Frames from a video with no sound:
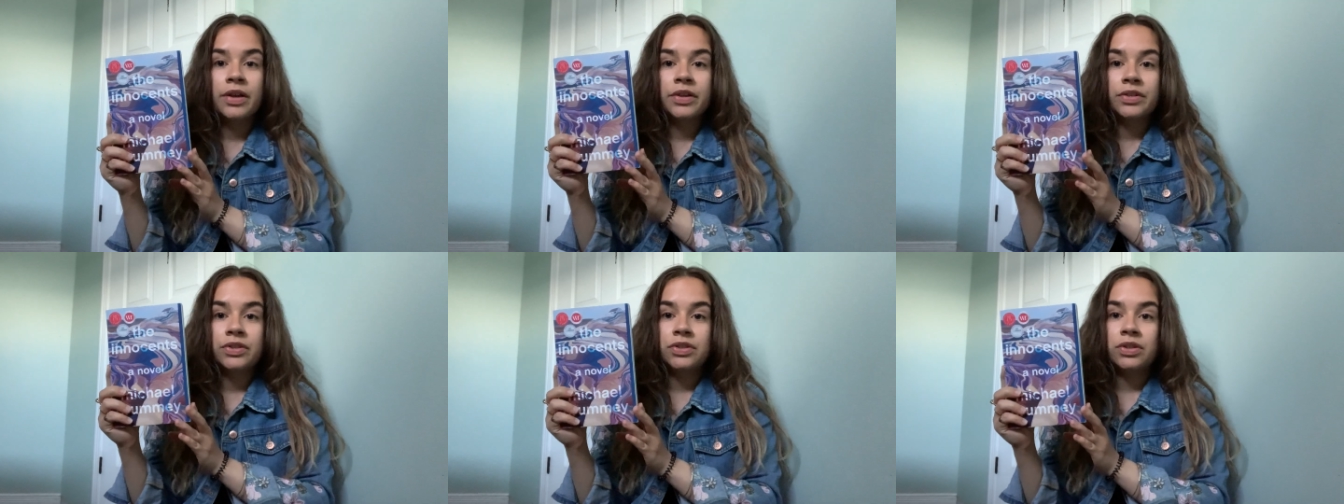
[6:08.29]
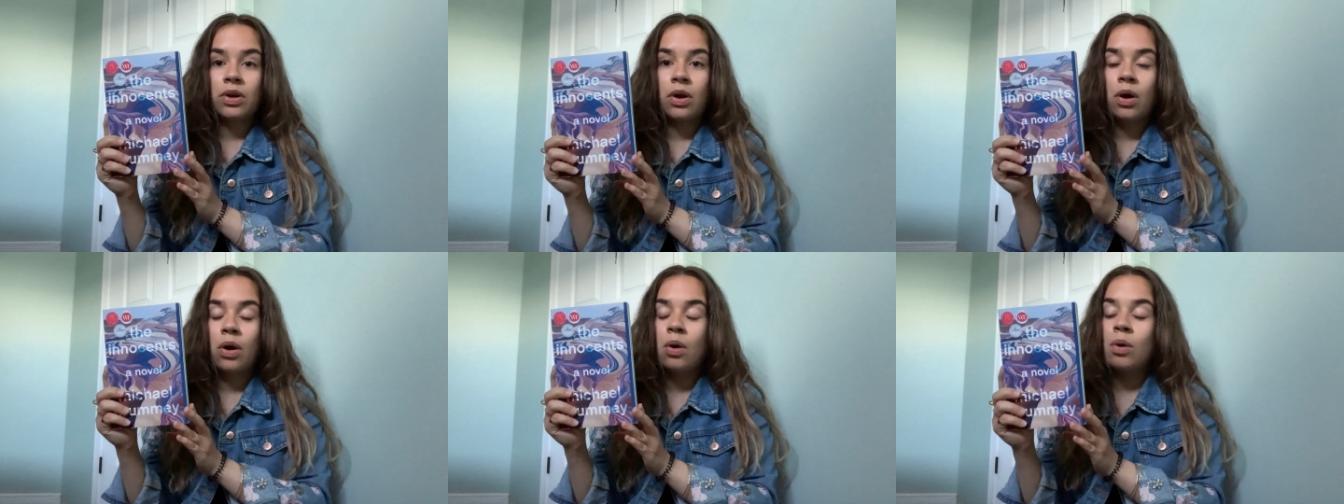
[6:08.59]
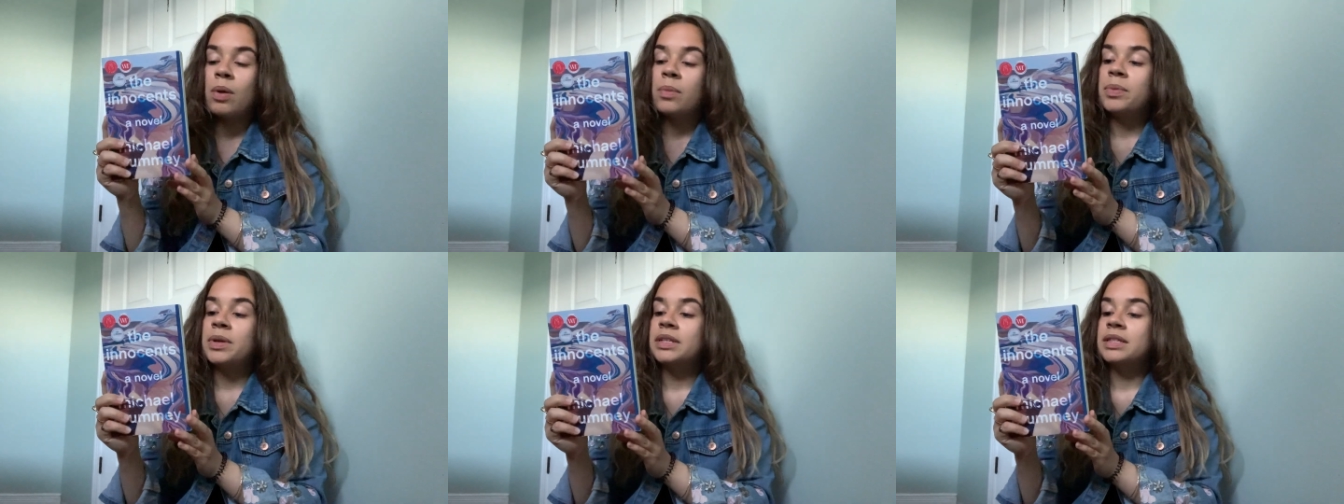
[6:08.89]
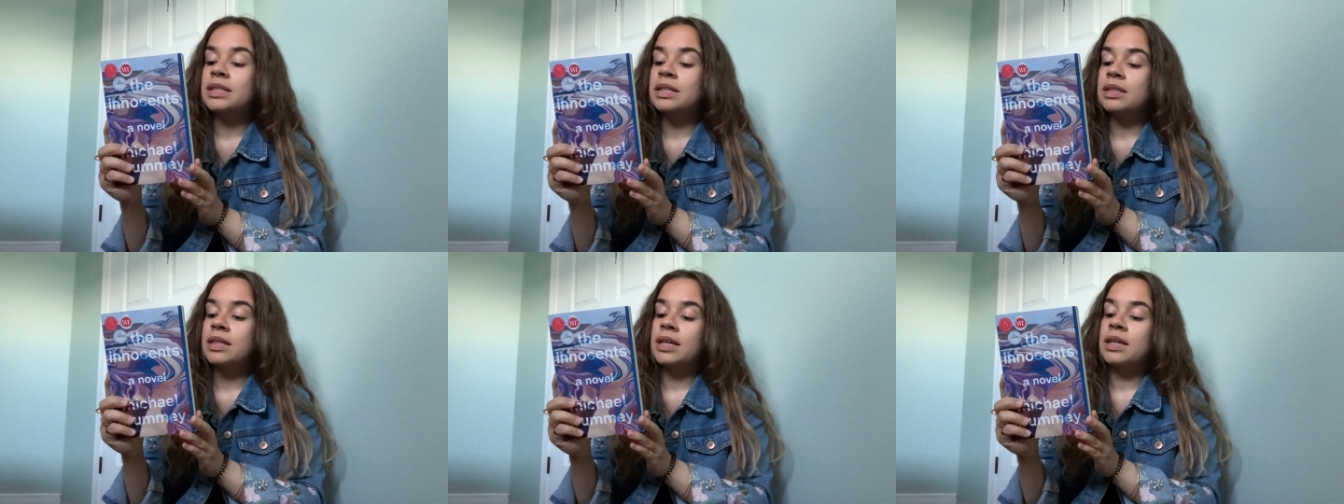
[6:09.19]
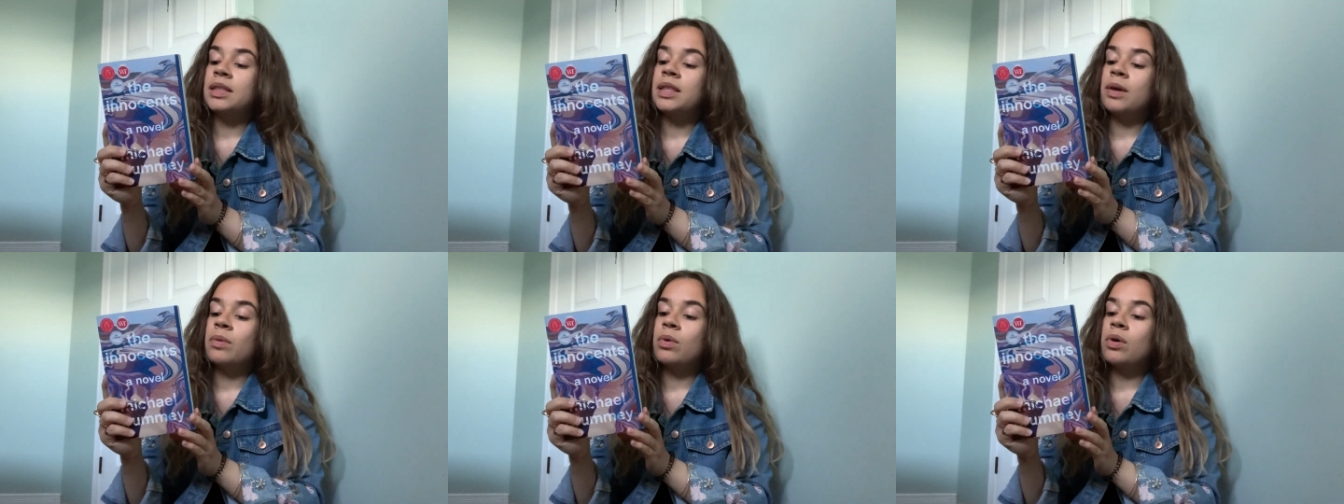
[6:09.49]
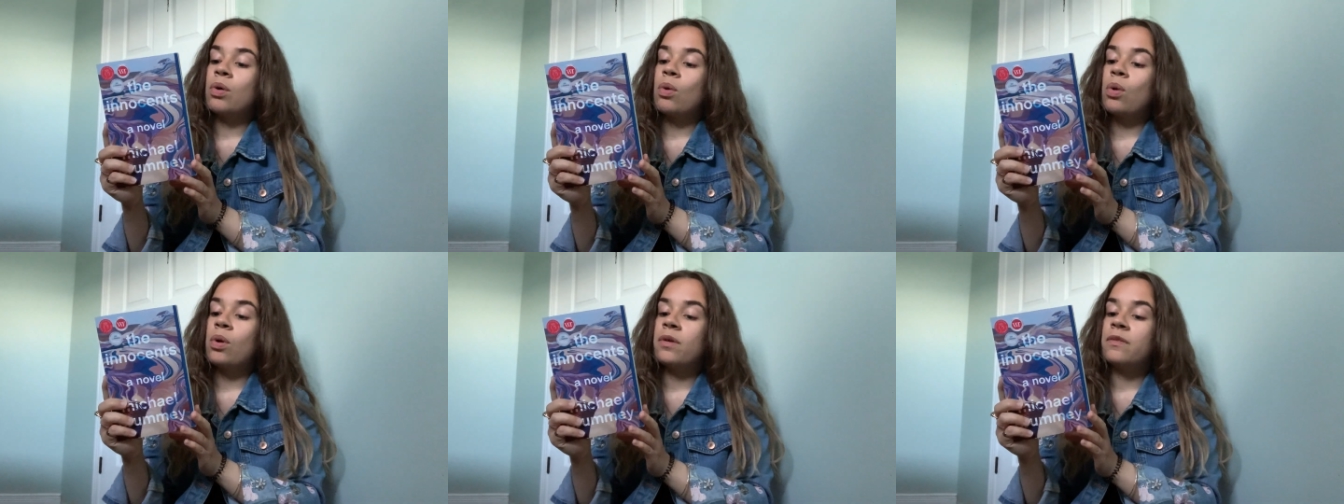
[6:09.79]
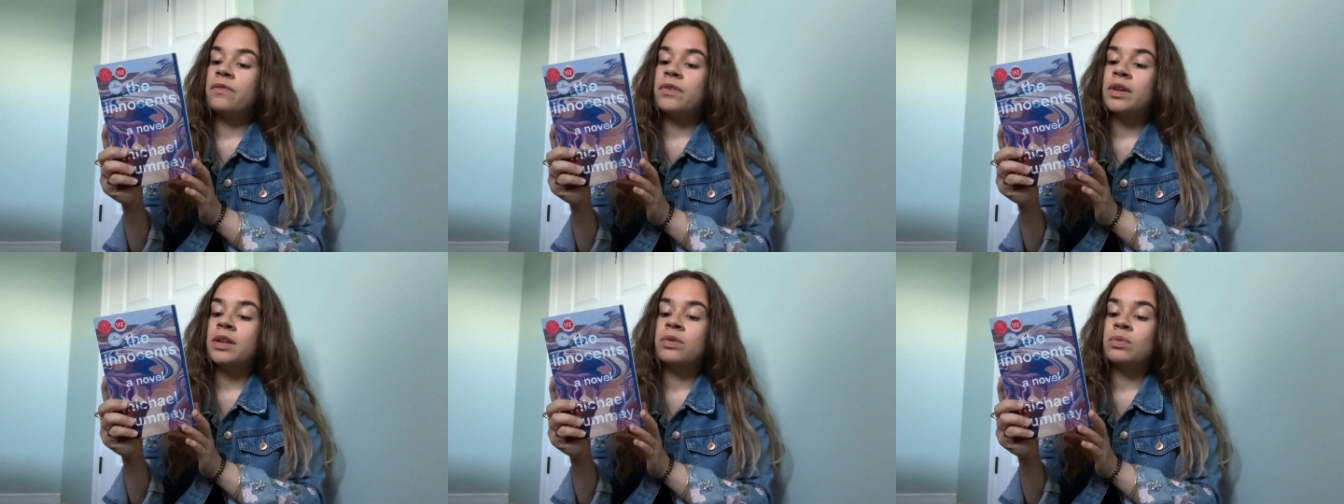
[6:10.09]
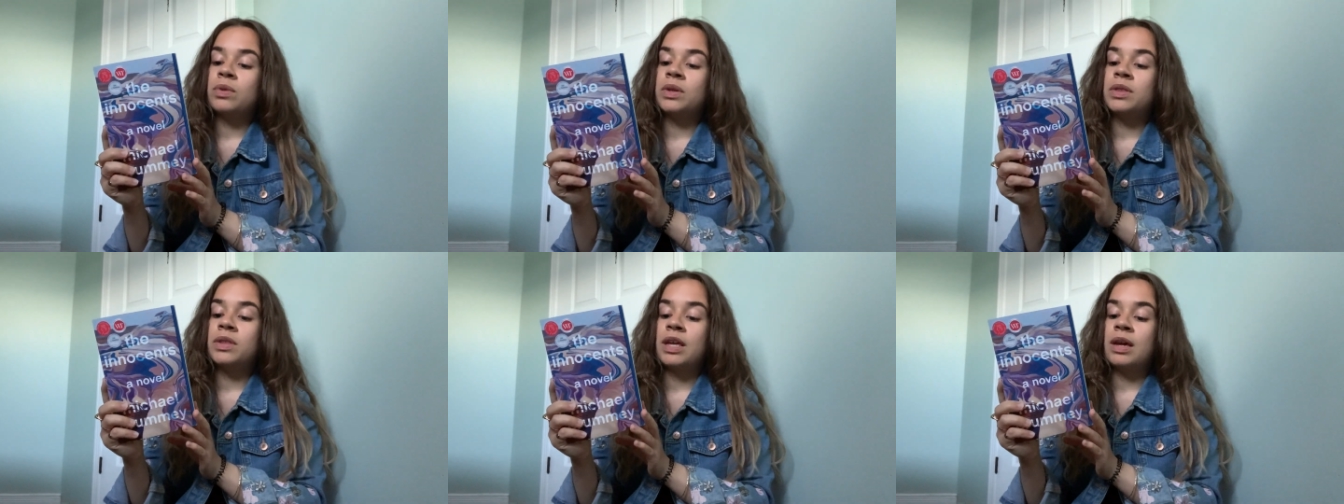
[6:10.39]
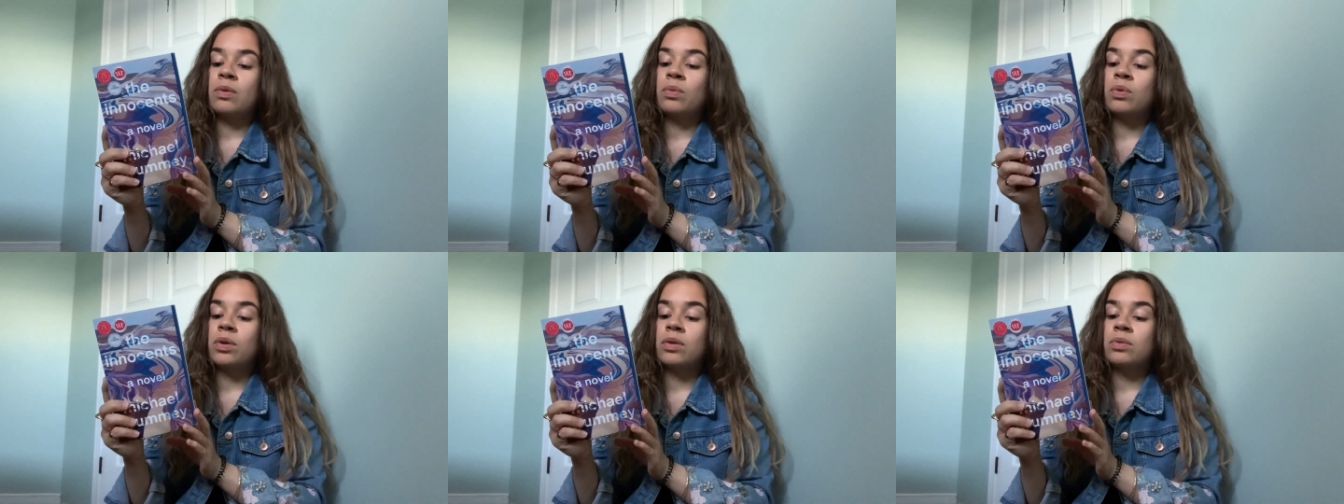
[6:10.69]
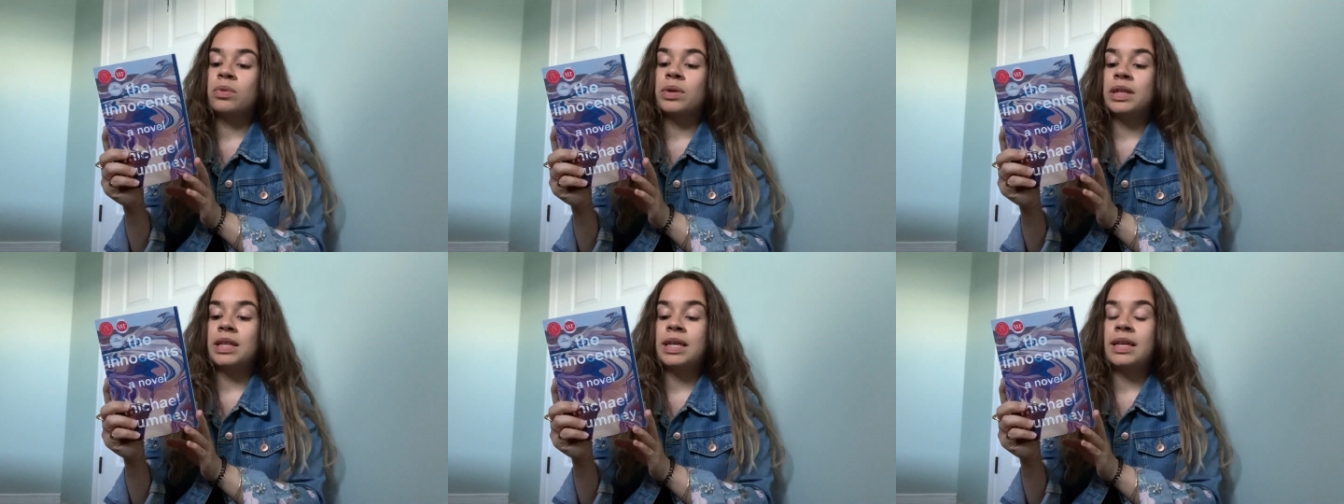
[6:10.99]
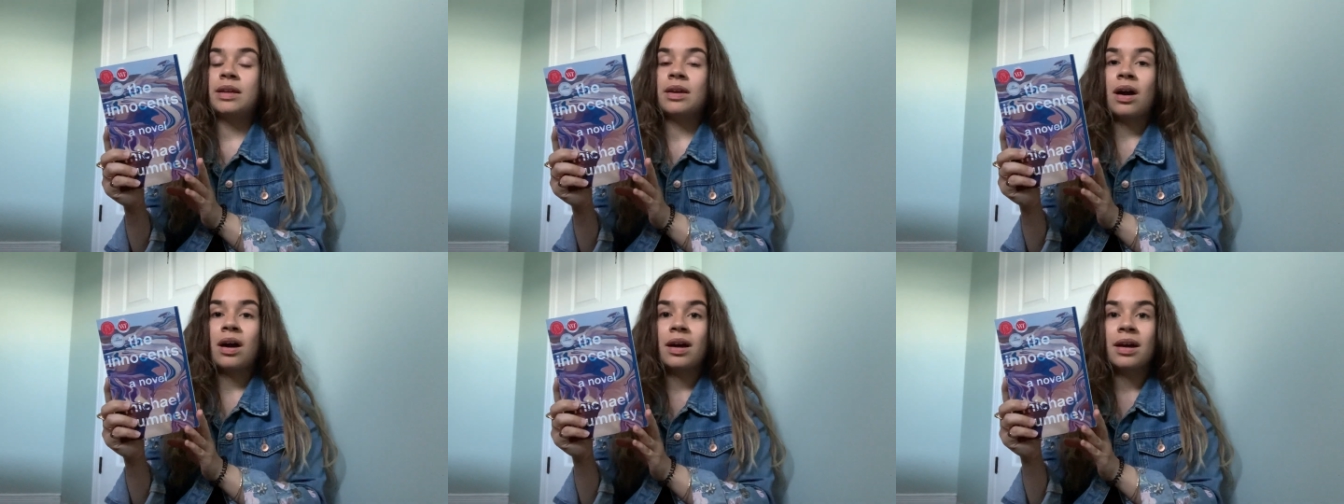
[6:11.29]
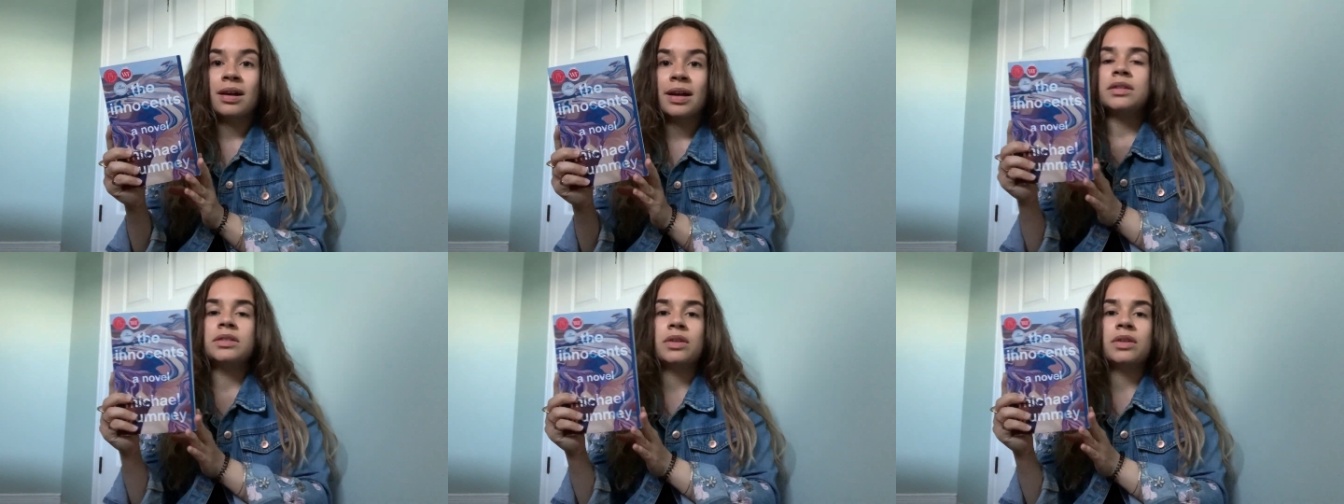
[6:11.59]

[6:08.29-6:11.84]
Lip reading: So basically they were orphaned when they were really young,